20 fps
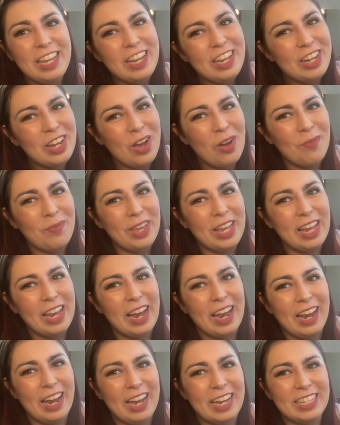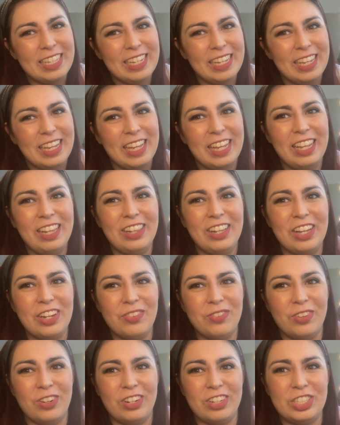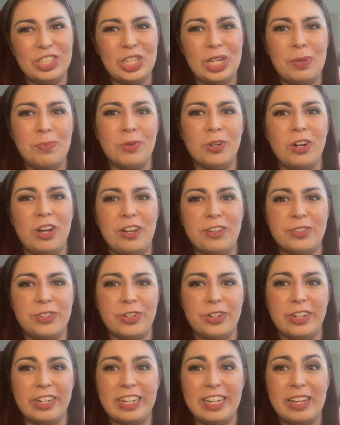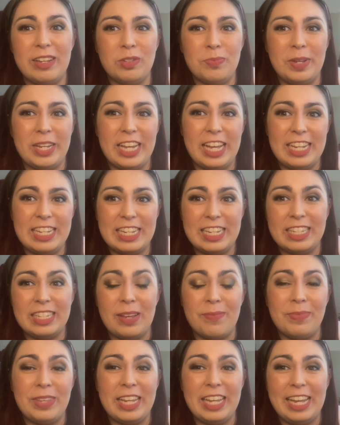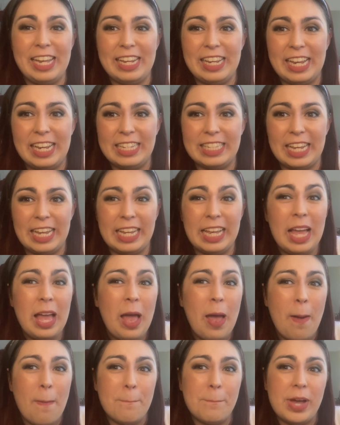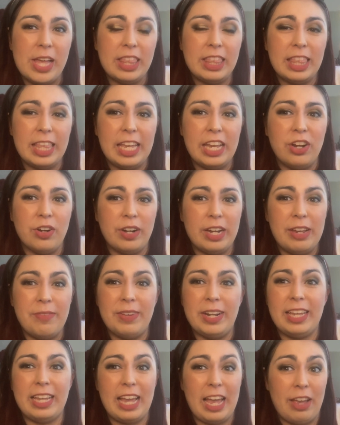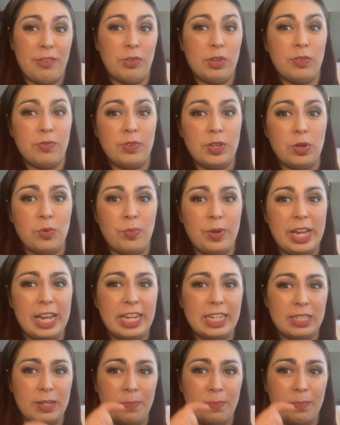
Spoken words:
You know me, I had to look for cheaper alternatives because it's something he needs like monthly or even like every few weeks.